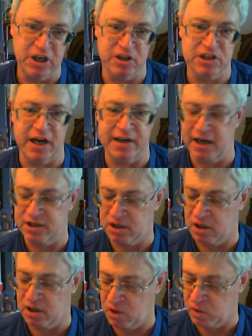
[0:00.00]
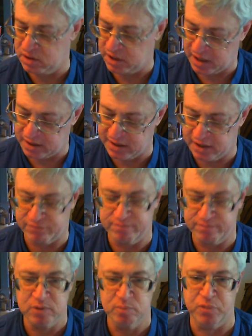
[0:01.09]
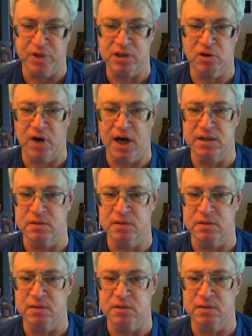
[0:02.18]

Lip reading: decide not to go, and then I'd get a blood clot.